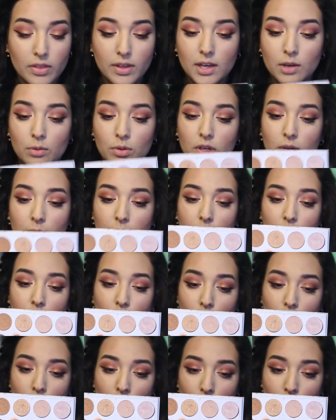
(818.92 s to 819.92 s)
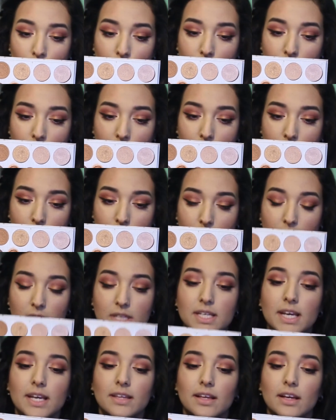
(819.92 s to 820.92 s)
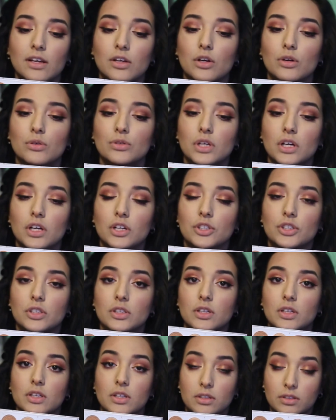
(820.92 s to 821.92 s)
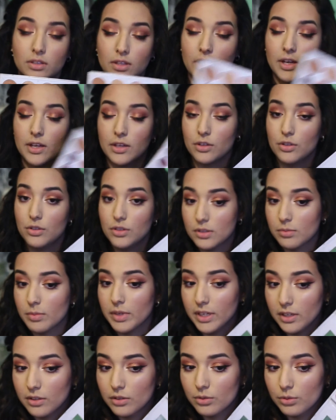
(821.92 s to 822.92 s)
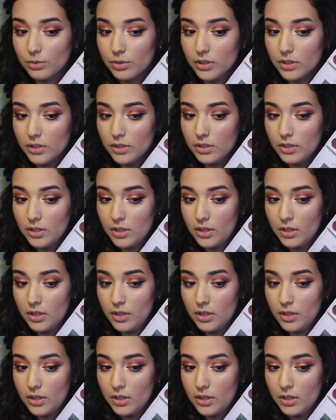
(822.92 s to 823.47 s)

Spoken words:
think I want a bit more gold though, so I'm going to take that gold eyeshadow that I use in my inner corner.